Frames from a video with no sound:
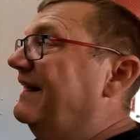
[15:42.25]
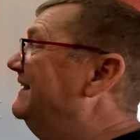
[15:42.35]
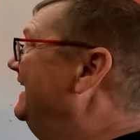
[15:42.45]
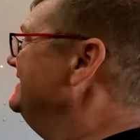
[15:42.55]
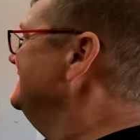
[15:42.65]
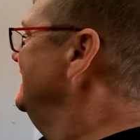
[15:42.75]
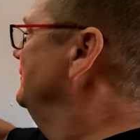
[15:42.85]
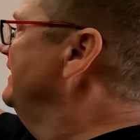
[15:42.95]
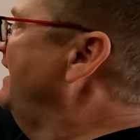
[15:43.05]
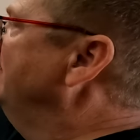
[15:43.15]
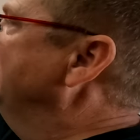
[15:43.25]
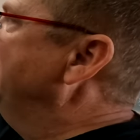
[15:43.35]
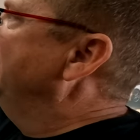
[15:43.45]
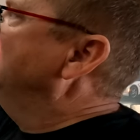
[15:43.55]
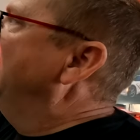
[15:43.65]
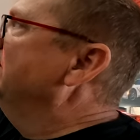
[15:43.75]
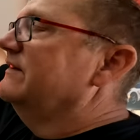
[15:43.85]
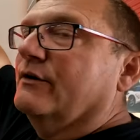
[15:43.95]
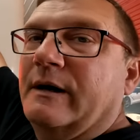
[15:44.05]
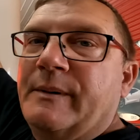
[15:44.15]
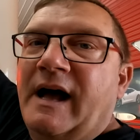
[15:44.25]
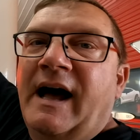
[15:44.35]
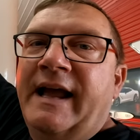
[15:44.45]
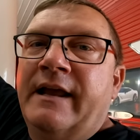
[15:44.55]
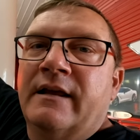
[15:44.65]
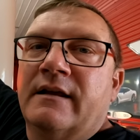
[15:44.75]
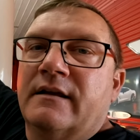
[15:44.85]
And the nice thing with having taillights that are up high,